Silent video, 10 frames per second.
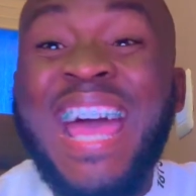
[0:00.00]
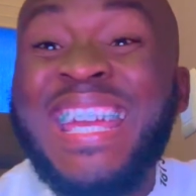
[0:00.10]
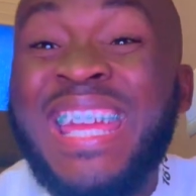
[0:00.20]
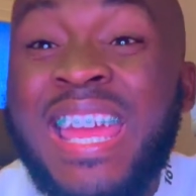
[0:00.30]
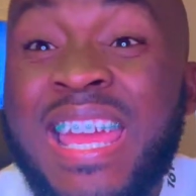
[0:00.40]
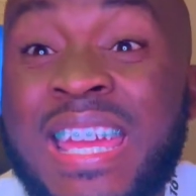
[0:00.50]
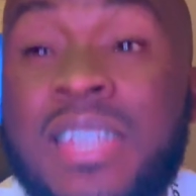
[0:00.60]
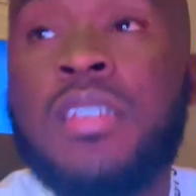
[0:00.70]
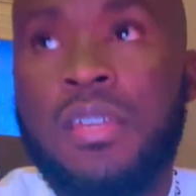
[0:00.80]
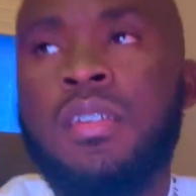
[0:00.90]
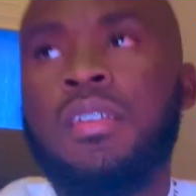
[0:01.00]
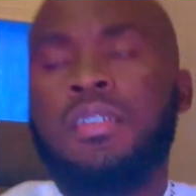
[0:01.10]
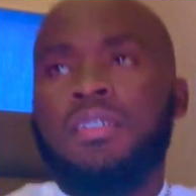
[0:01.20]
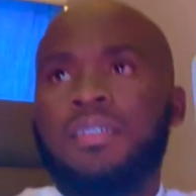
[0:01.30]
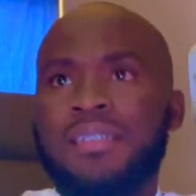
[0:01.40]
I hate
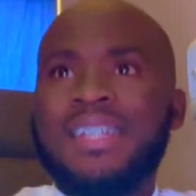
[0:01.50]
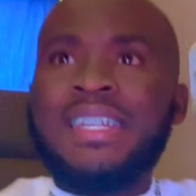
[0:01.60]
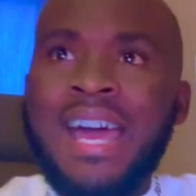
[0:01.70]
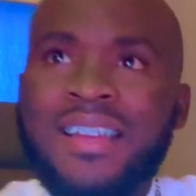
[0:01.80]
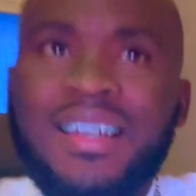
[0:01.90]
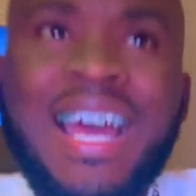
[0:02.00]
the dark.